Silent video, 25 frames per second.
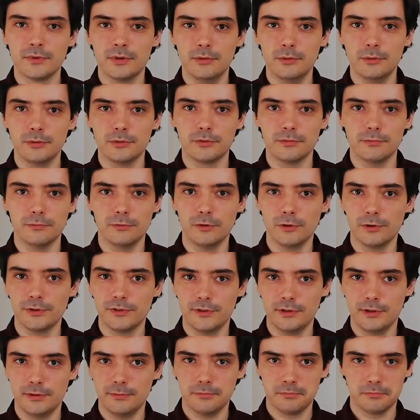1
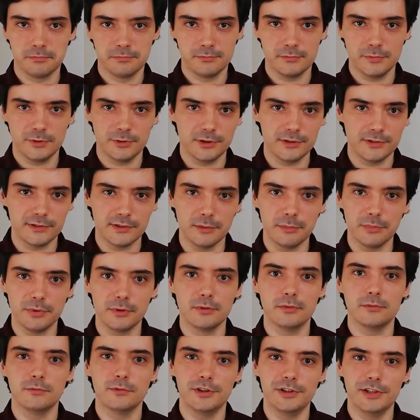vuosi, for example,
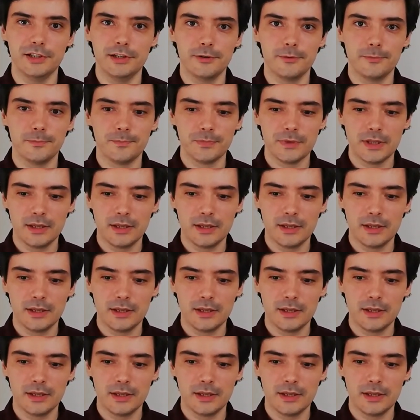1 year.